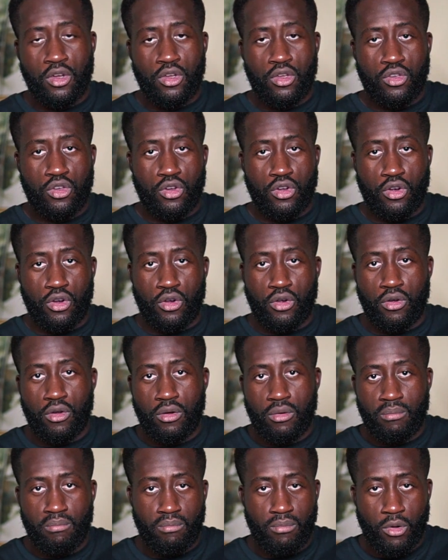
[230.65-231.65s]
your
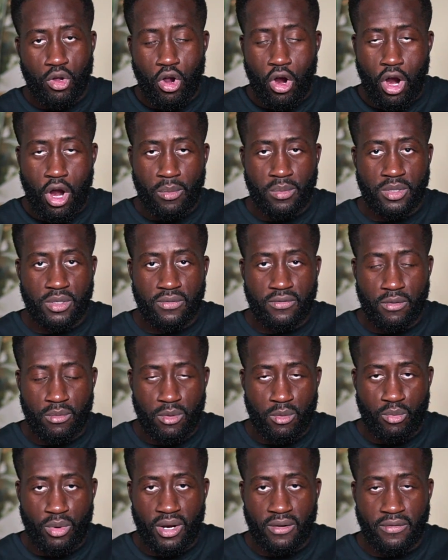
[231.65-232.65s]
carbs from
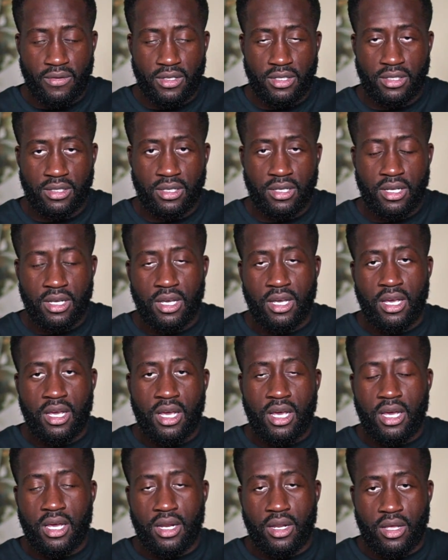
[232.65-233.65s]
your breakfast,
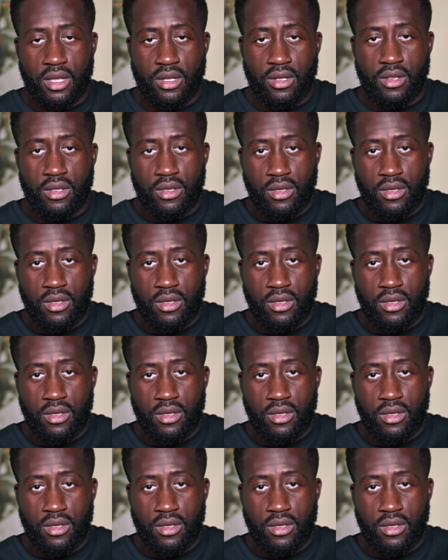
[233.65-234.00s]
and then